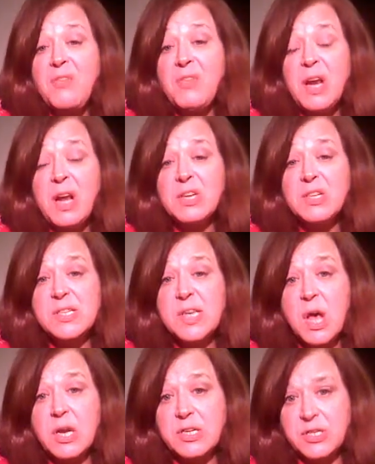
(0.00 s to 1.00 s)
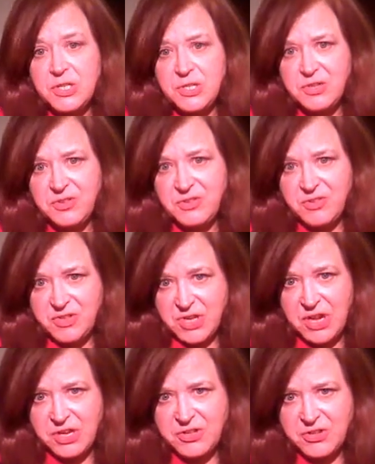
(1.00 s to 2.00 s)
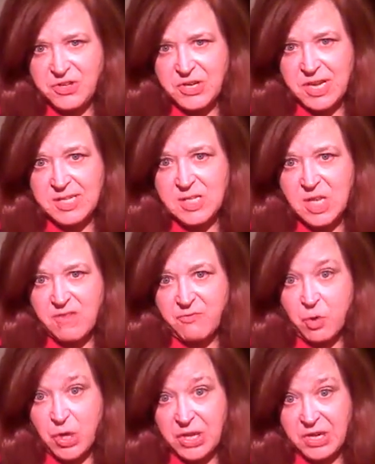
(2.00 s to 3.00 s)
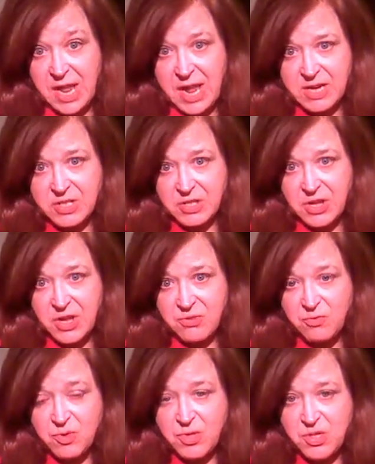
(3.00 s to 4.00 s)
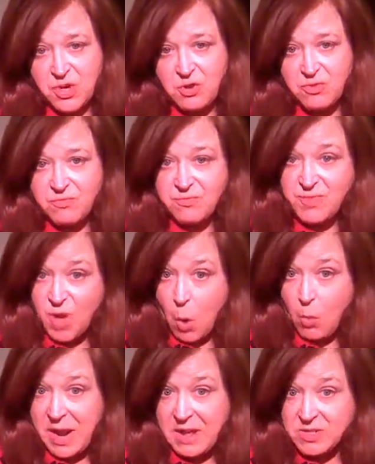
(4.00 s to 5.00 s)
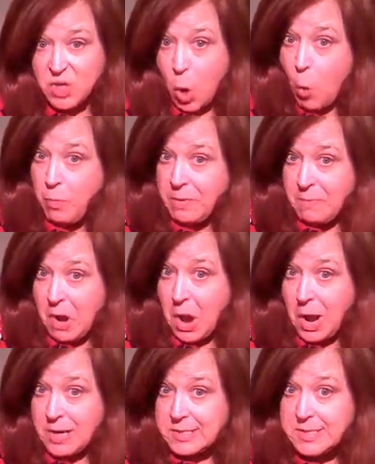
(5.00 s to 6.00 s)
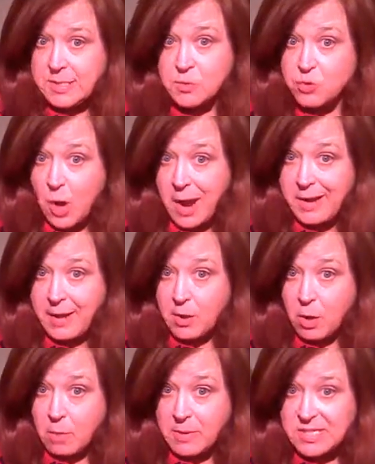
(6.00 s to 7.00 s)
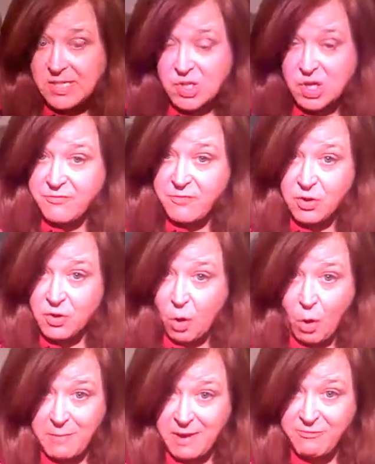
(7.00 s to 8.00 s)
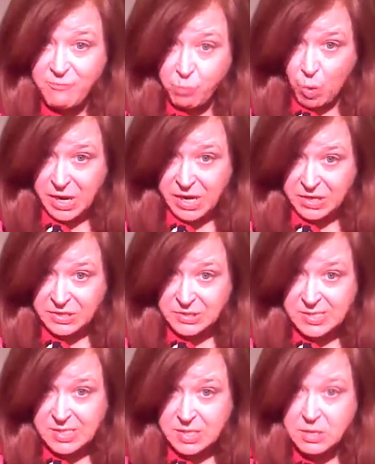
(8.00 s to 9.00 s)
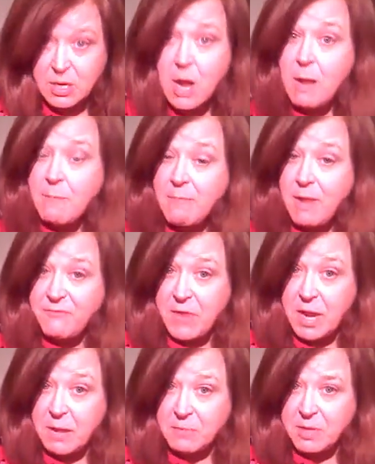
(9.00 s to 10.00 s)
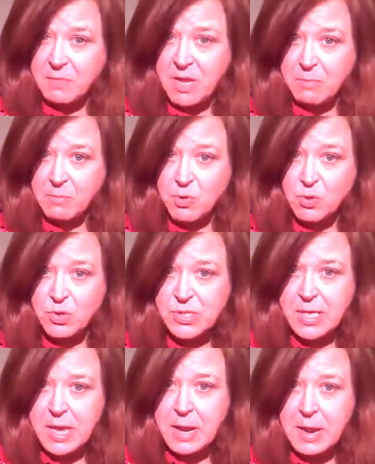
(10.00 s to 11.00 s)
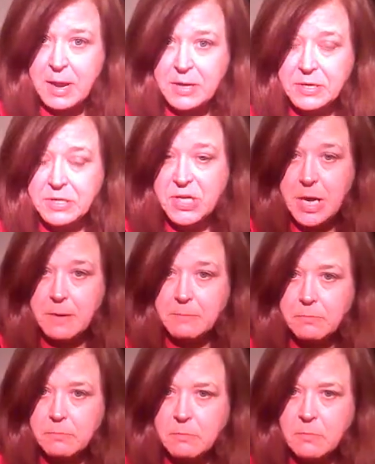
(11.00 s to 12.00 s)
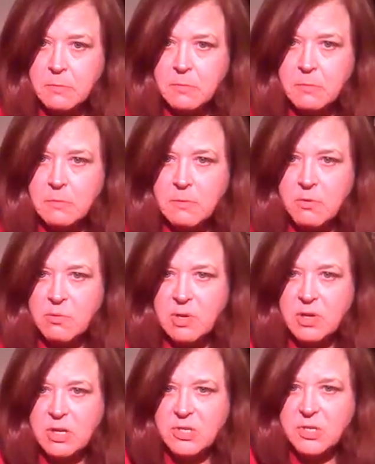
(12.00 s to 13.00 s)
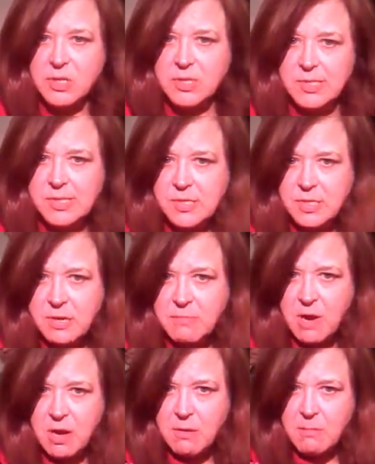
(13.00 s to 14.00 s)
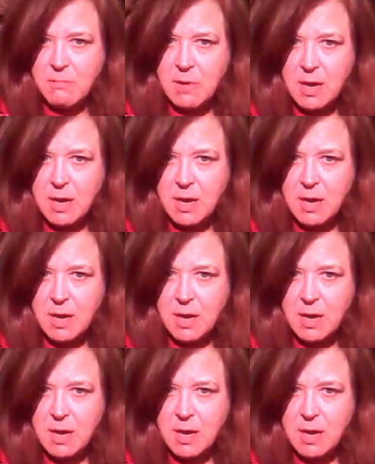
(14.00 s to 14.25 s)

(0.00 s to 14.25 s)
then I decided to take it to the next level, get an act together, and start going out to open mics and trying out all my stuff on all my friends and my family members. And well, as you can see, my